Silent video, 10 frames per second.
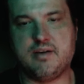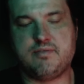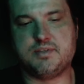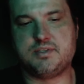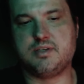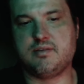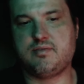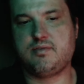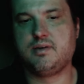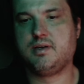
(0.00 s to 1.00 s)
and
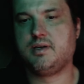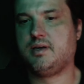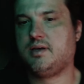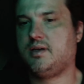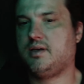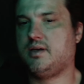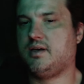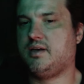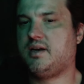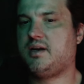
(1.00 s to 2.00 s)
stuff.
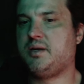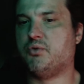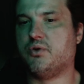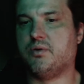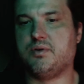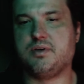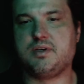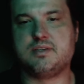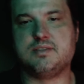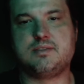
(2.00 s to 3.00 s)
Not anymore, really,
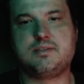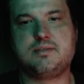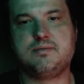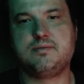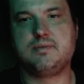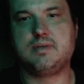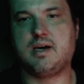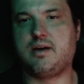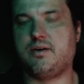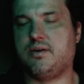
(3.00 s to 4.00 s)
because
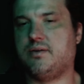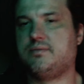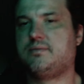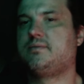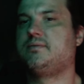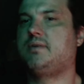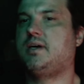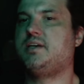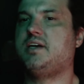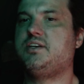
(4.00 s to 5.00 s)
I don't know.
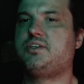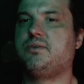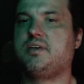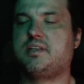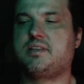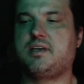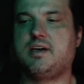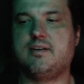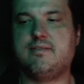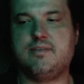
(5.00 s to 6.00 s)
I just don't think that they
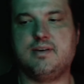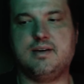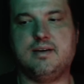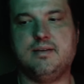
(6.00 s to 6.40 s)
have the